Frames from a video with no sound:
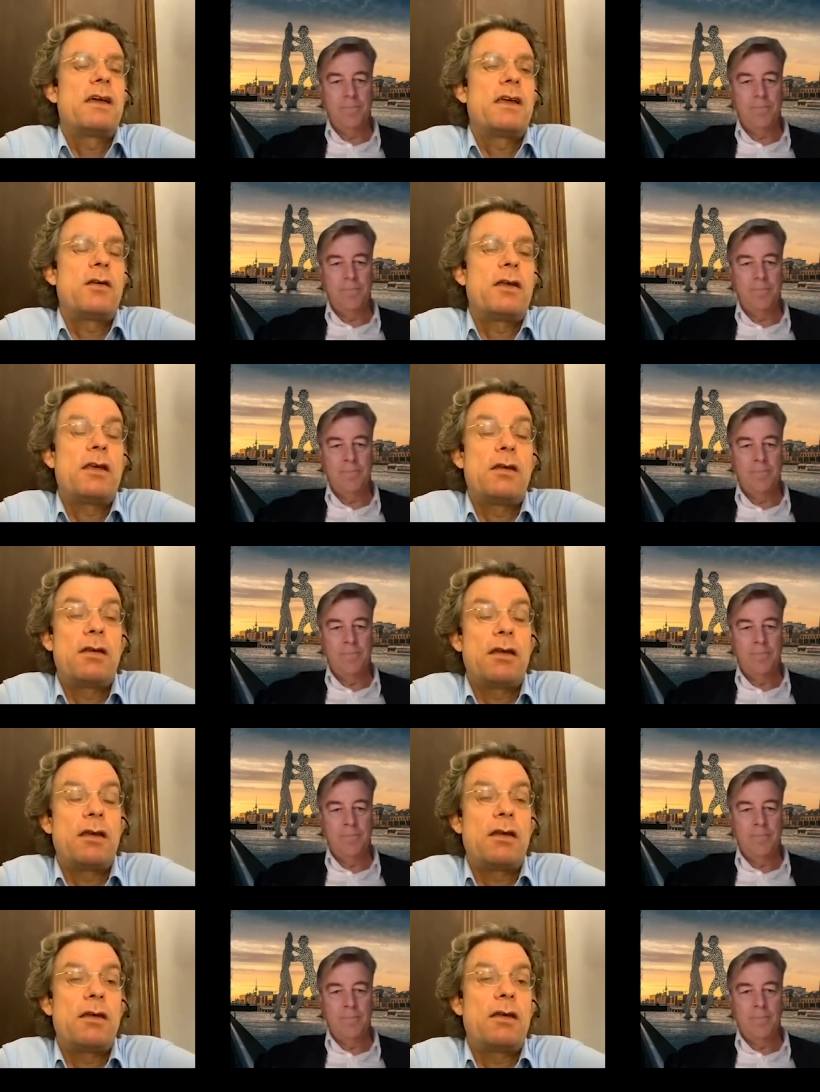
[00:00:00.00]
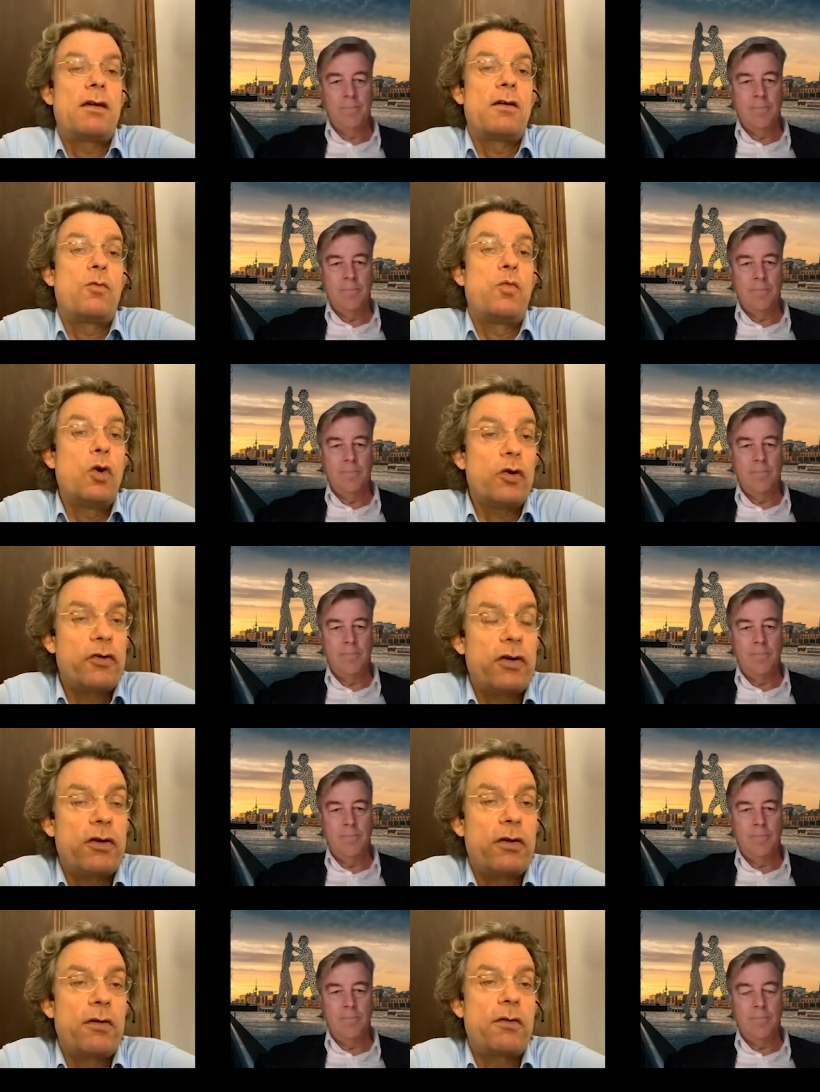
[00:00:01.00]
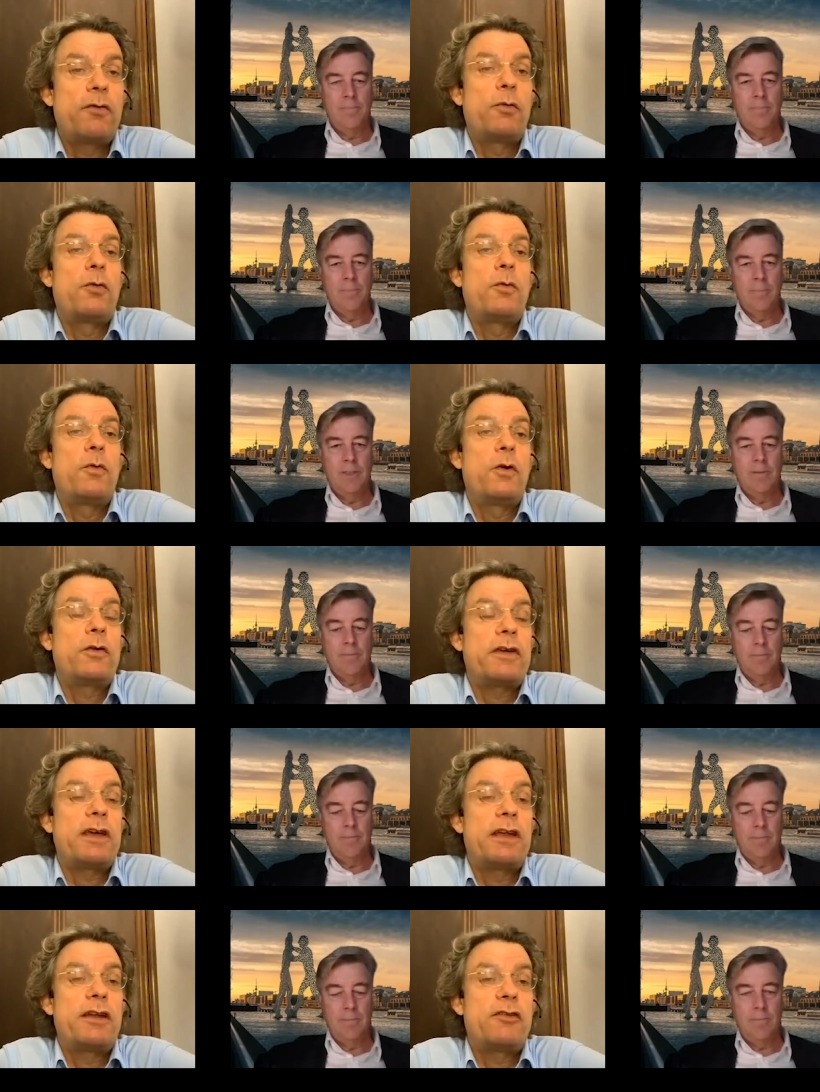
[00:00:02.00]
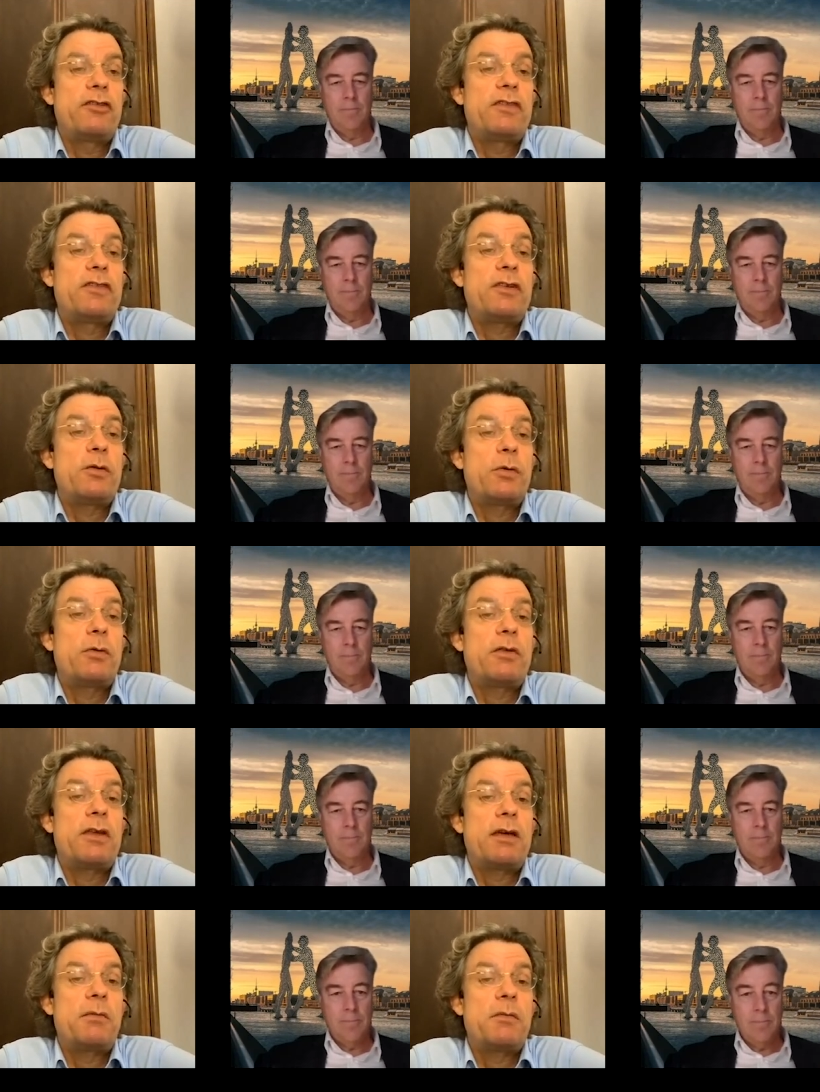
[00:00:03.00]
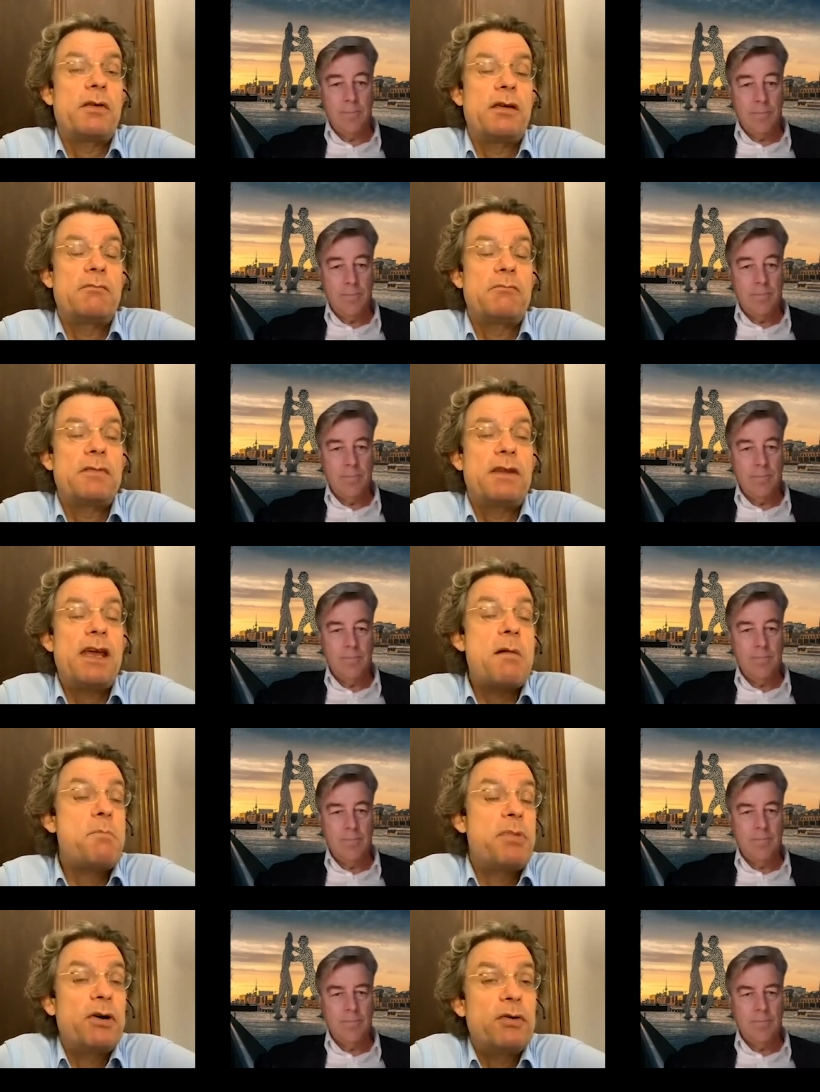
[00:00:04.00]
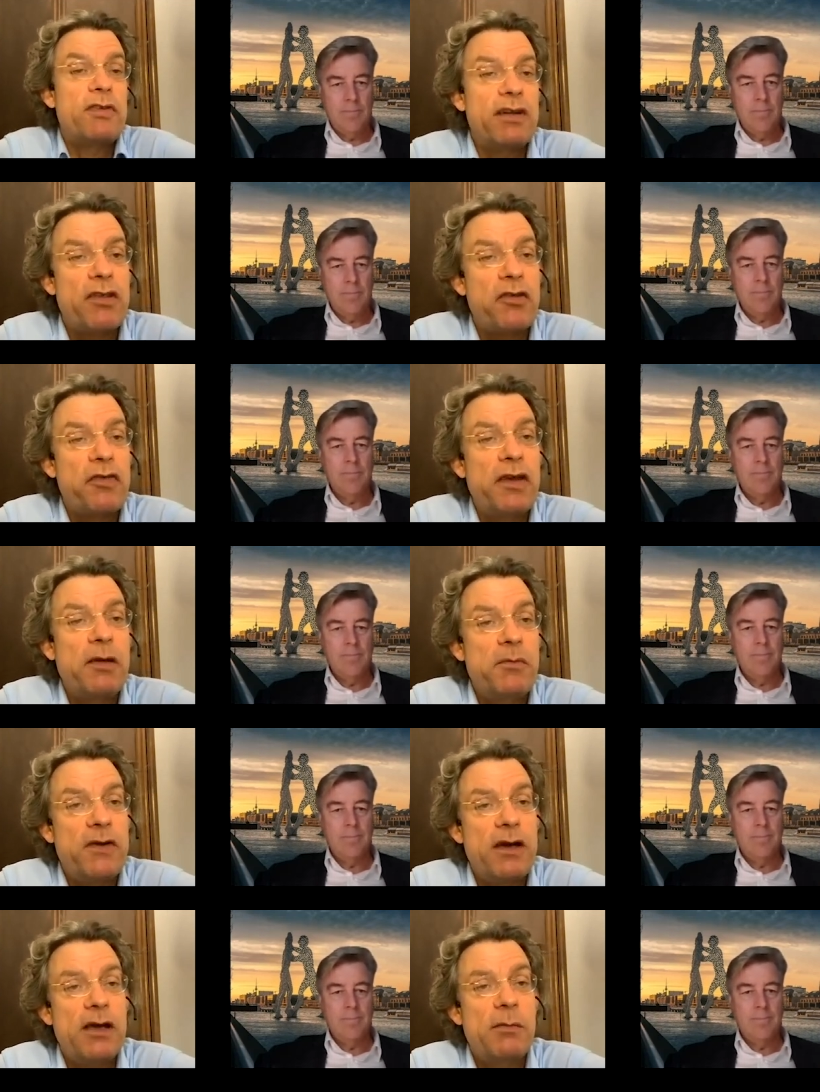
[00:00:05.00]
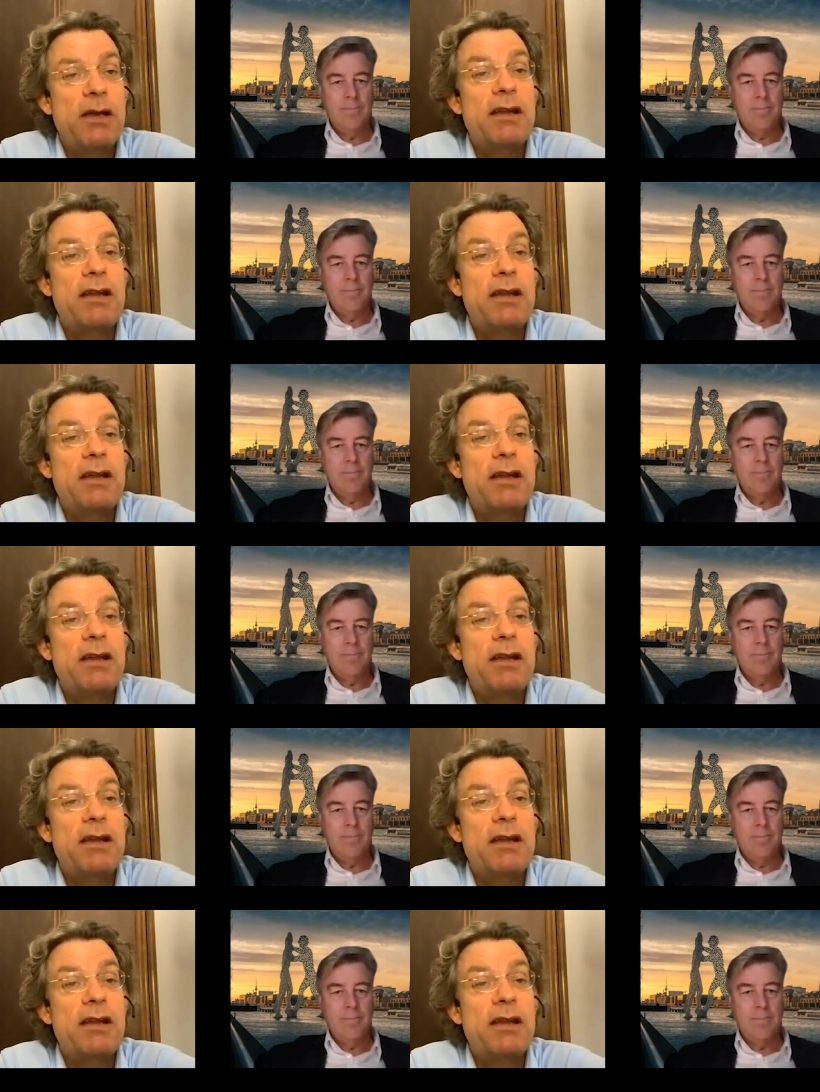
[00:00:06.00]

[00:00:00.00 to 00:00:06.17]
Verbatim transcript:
Speaker 1: and in in uh, water water yeah. energy. So there they're both at the same time.